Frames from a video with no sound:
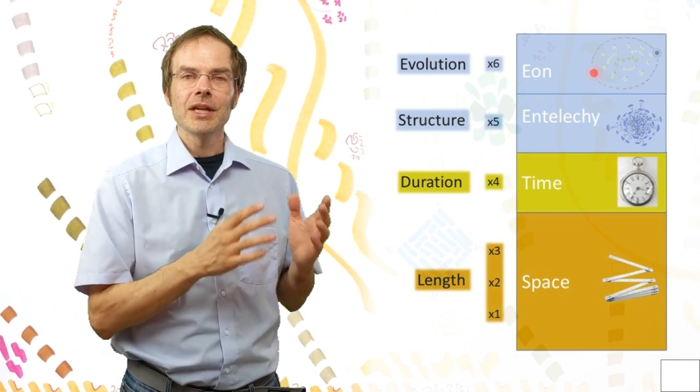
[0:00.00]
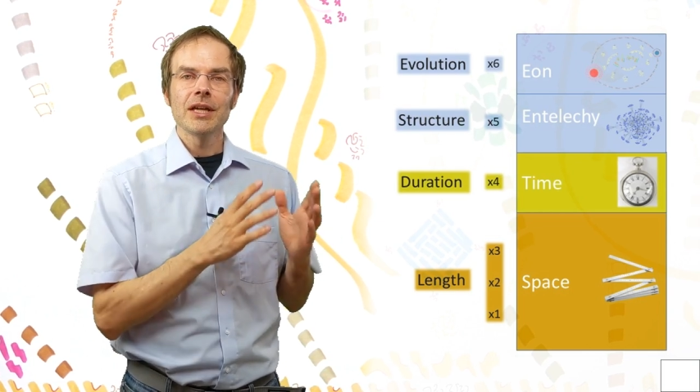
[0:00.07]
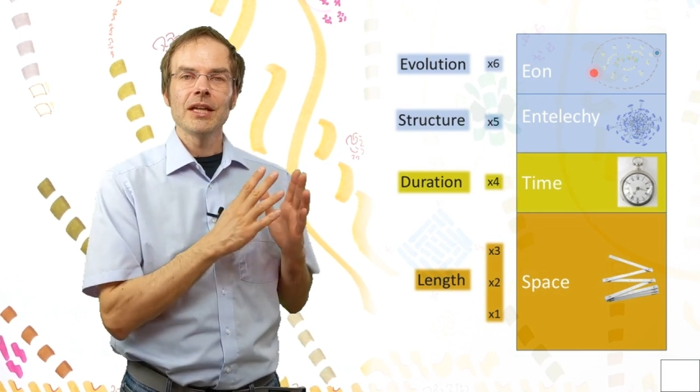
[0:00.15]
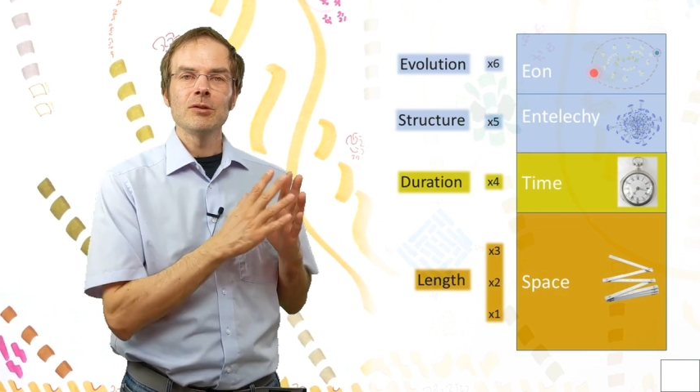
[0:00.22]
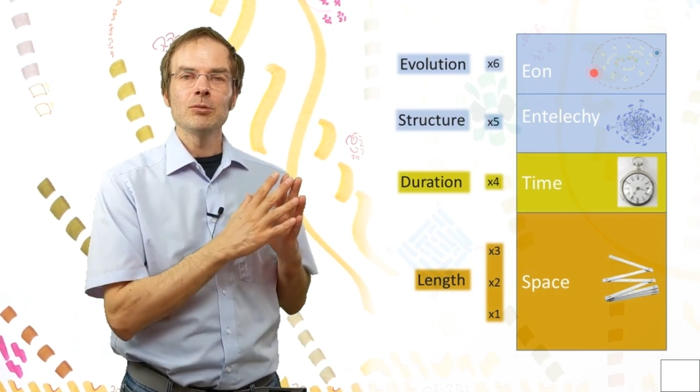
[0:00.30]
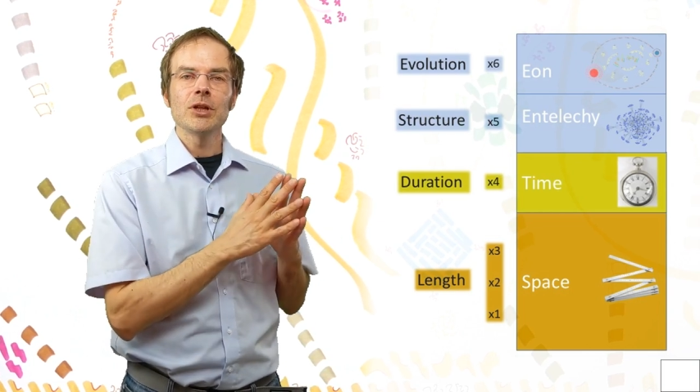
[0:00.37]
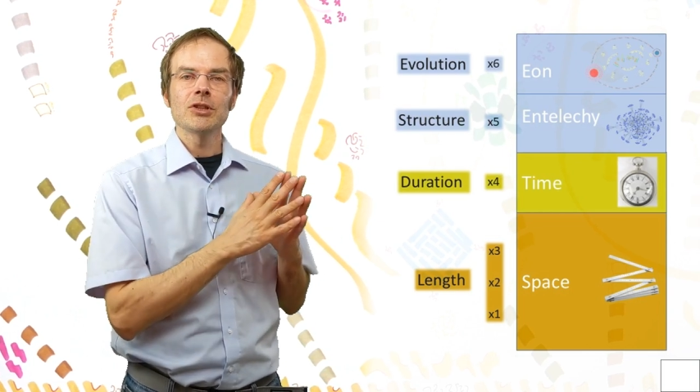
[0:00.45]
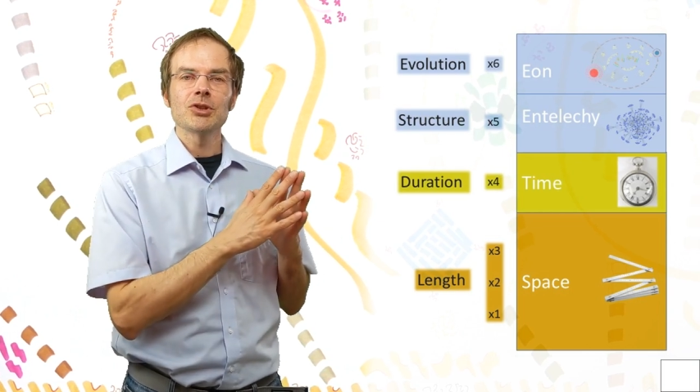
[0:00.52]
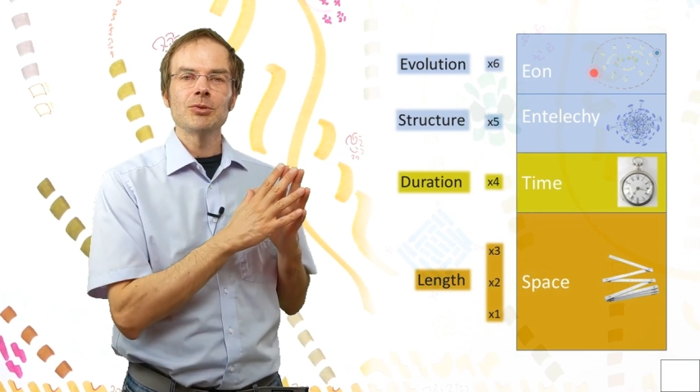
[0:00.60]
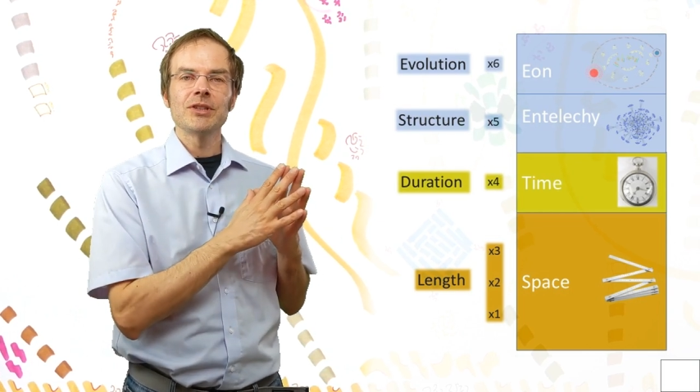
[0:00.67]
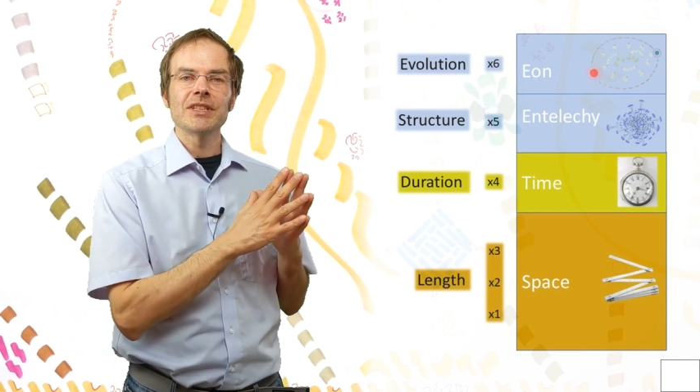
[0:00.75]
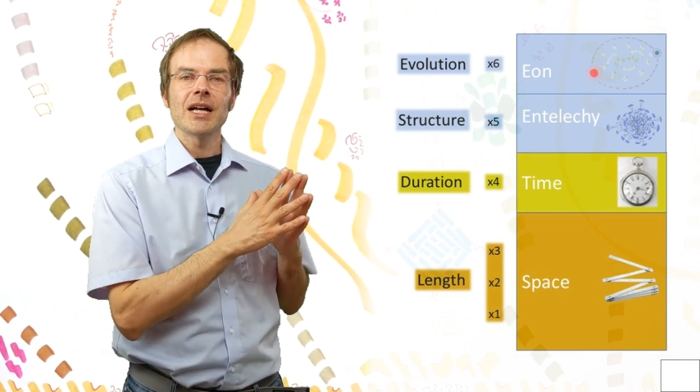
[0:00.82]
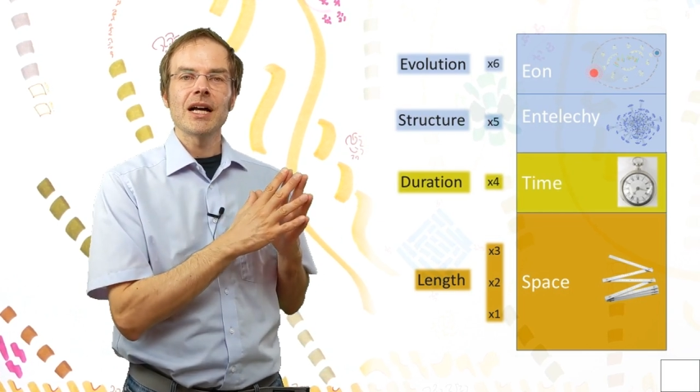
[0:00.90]
in which
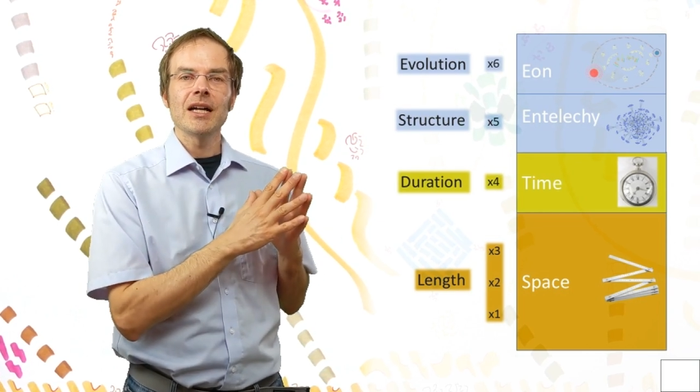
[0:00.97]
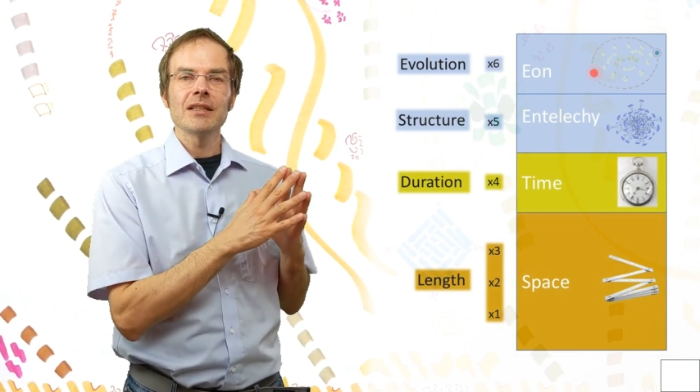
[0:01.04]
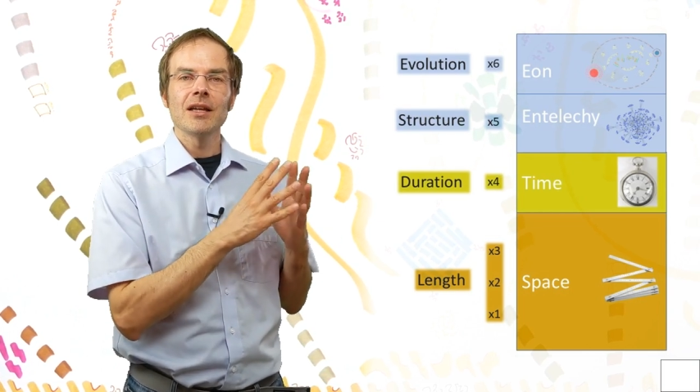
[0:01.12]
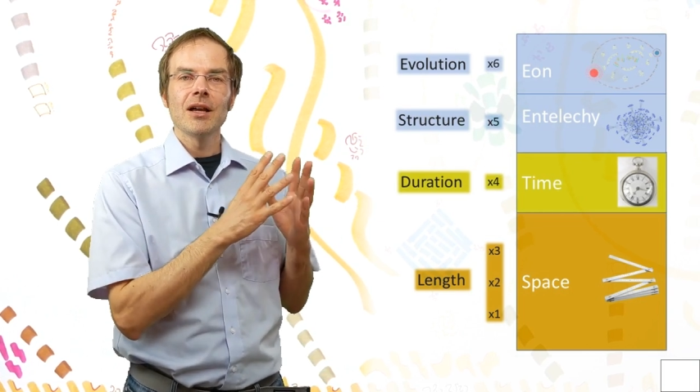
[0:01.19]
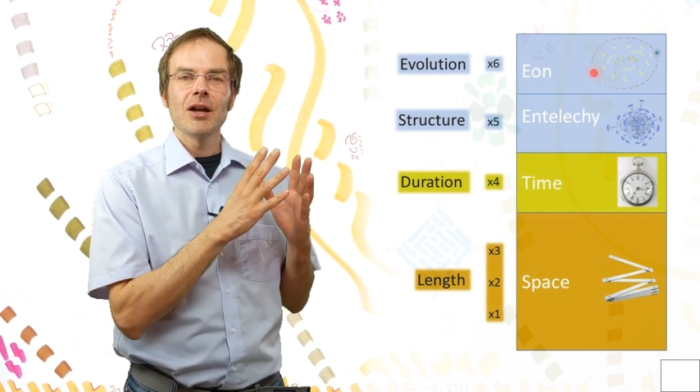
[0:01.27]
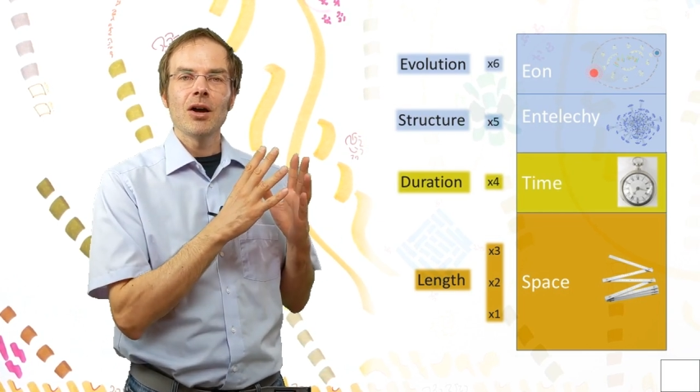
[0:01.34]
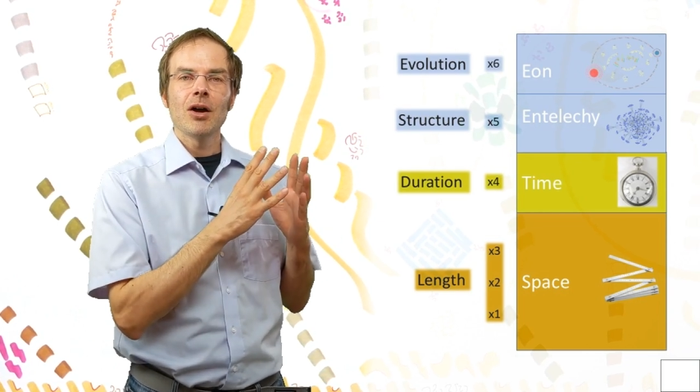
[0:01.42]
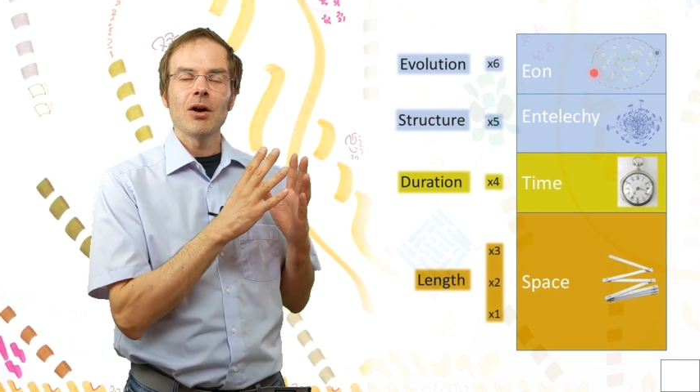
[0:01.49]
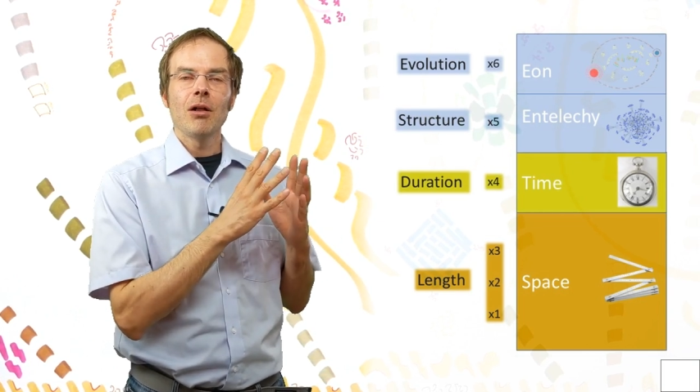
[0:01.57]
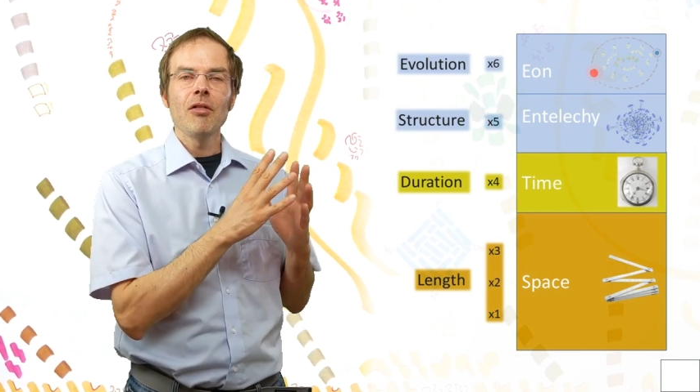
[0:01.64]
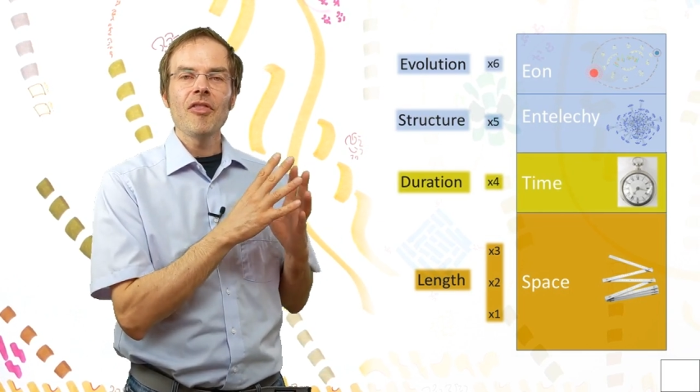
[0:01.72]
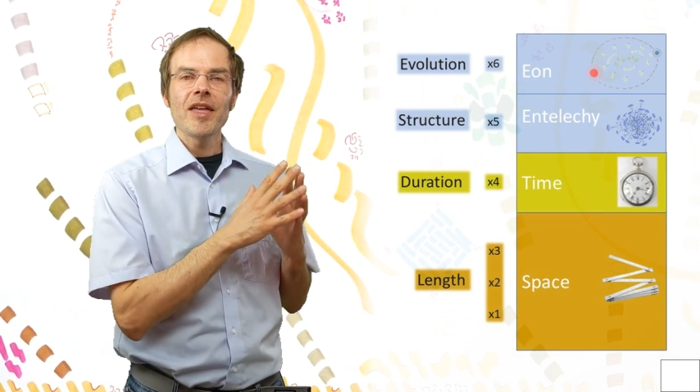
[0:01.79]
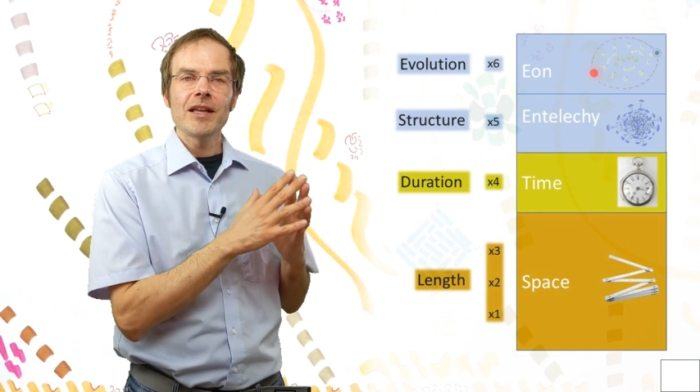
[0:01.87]
reside
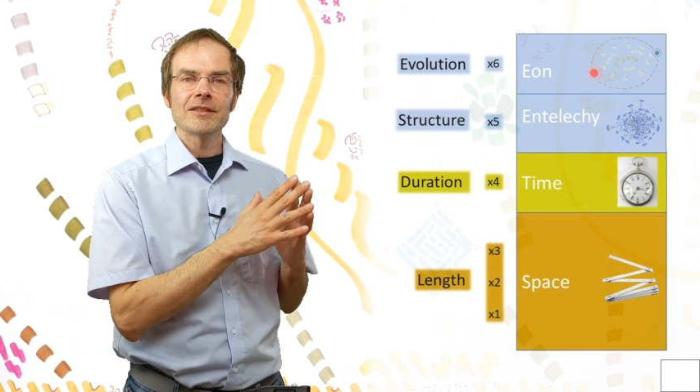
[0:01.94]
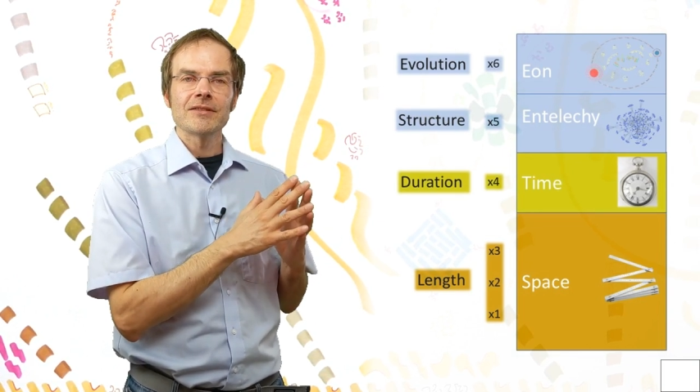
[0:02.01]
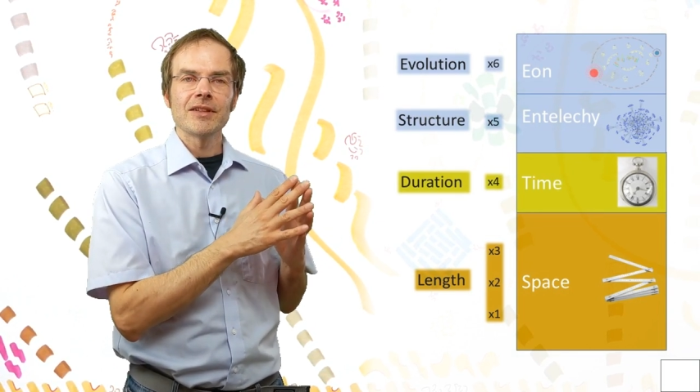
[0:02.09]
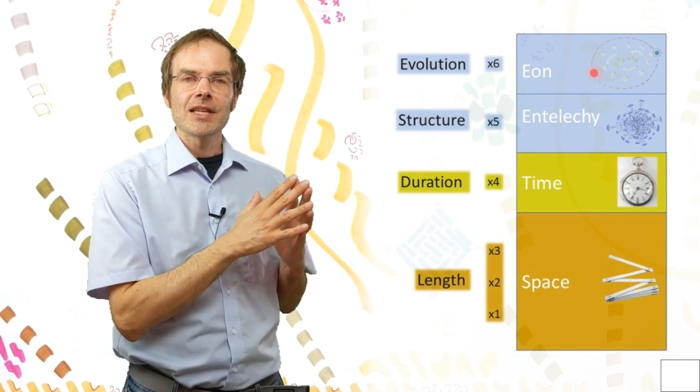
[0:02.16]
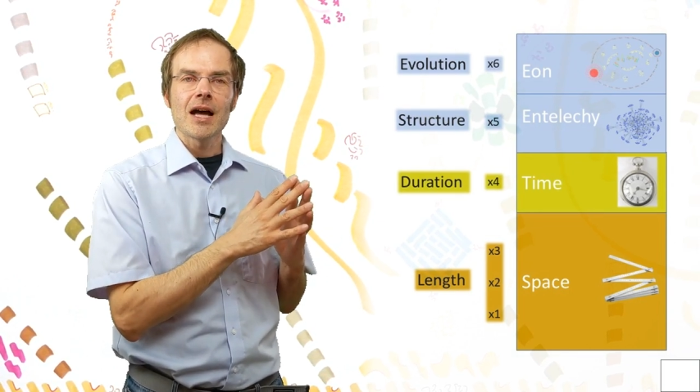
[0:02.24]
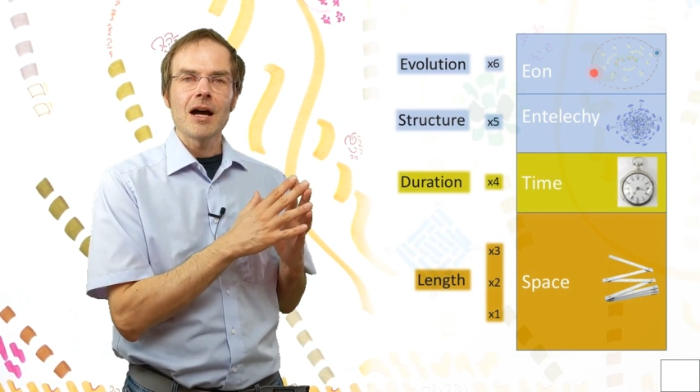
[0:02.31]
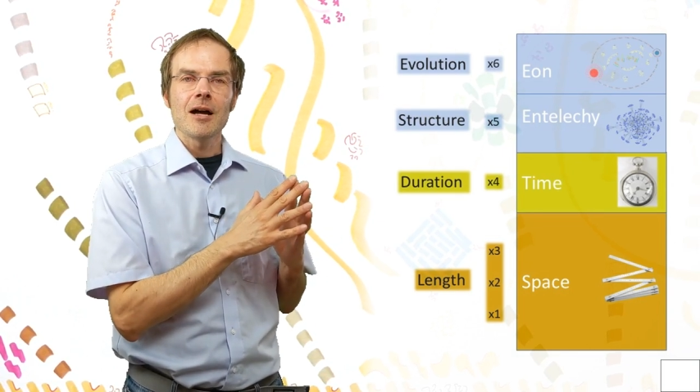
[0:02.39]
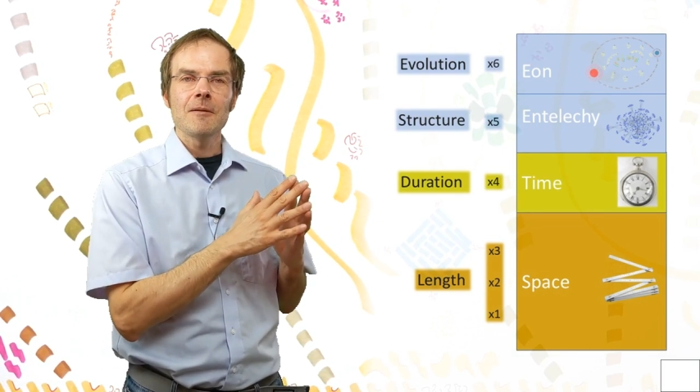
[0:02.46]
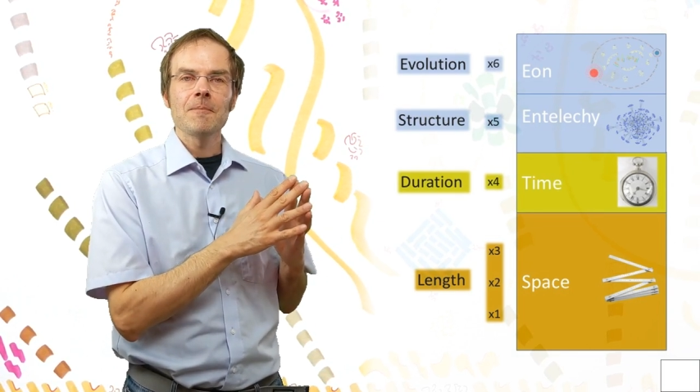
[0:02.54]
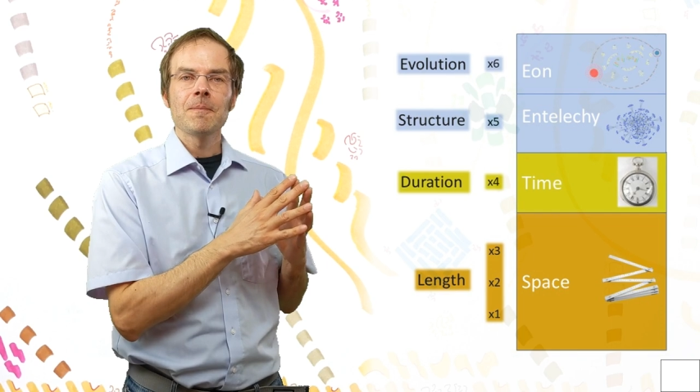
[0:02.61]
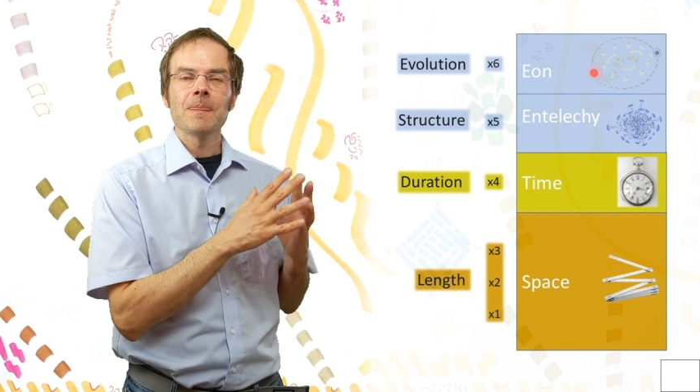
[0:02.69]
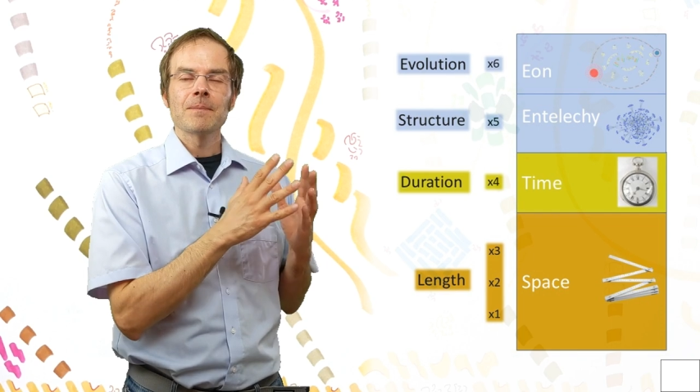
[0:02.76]
all things that are,